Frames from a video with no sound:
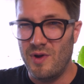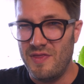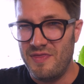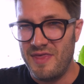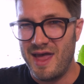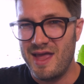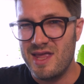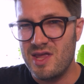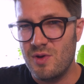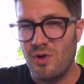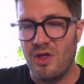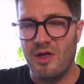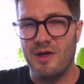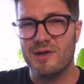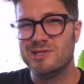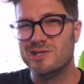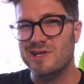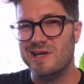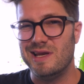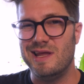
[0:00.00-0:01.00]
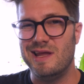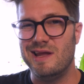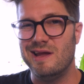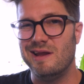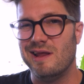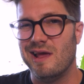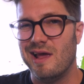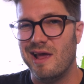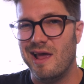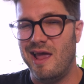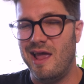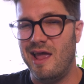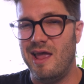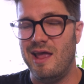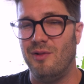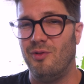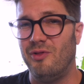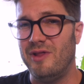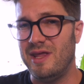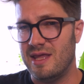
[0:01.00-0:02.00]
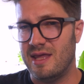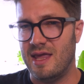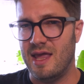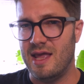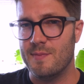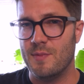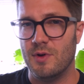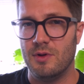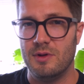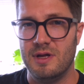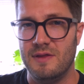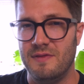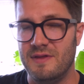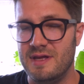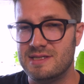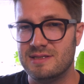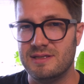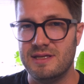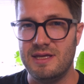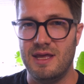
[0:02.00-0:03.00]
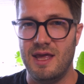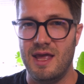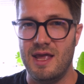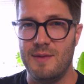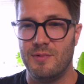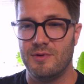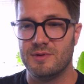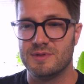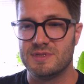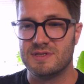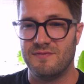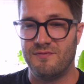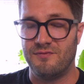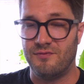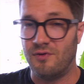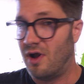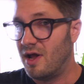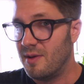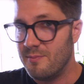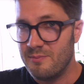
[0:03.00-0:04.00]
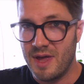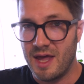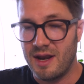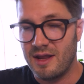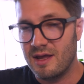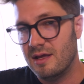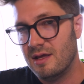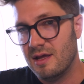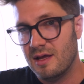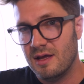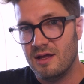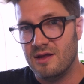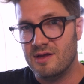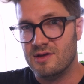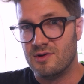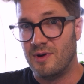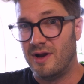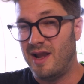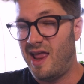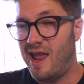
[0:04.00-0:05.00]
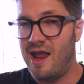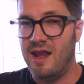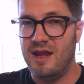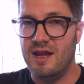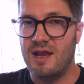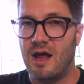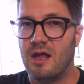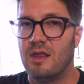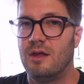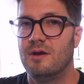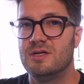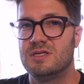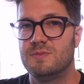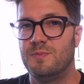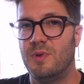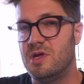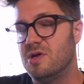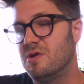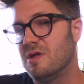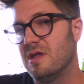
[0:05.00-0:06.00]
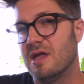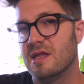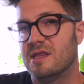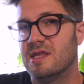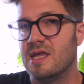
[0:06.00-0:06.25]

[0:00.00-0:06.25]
with that, you will also need a link cable. And these link cables from Meta, they're around $80, but you can get